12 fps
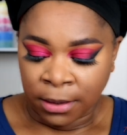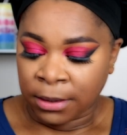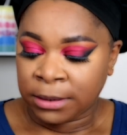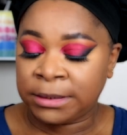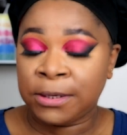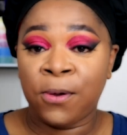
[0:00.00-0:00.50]

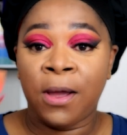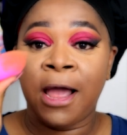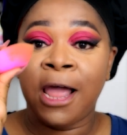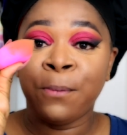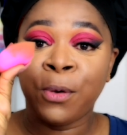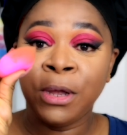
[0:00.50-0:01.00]
So
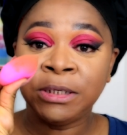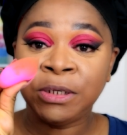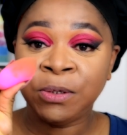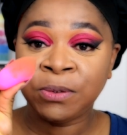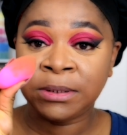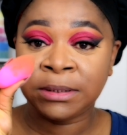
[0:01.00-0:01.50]
I'm going
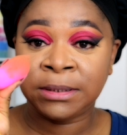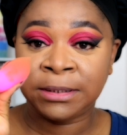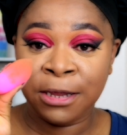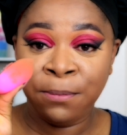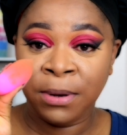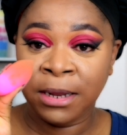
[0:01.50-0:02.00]
to use the
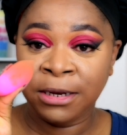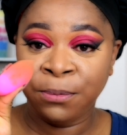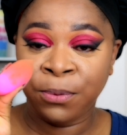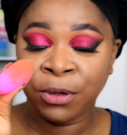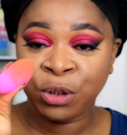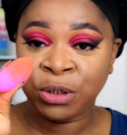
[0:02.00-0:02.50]
same blending
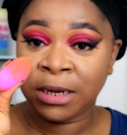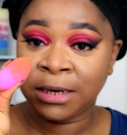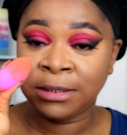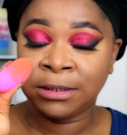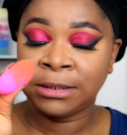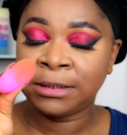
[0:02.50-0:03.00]
brush,
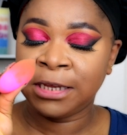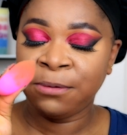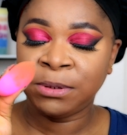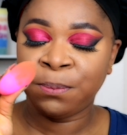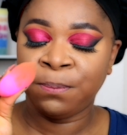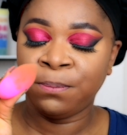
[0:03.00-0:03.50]
the same
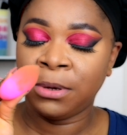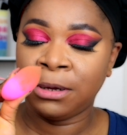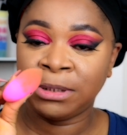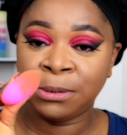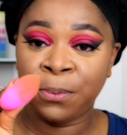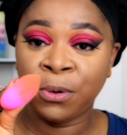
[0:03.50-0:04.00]

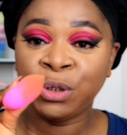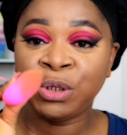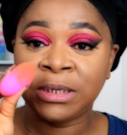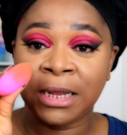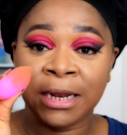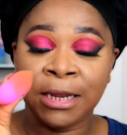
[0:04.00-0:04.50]

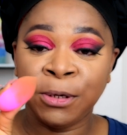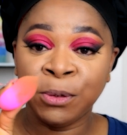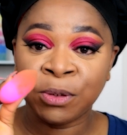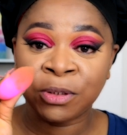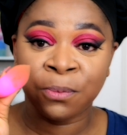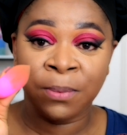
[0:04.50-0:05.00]
sponge that I
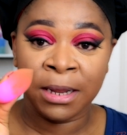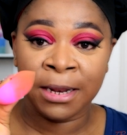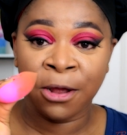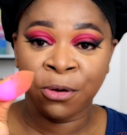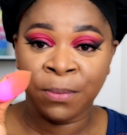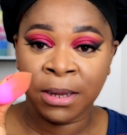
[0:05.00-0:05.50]
used to blend
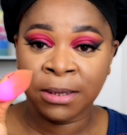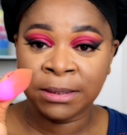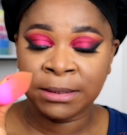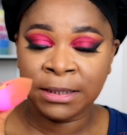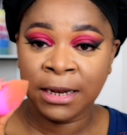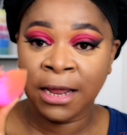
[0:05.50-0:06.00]
out my
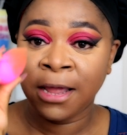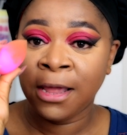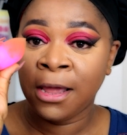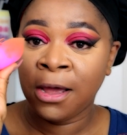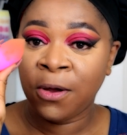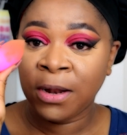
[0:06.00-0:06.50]
concealer.
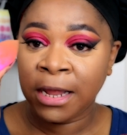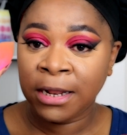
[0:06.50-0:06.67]
All I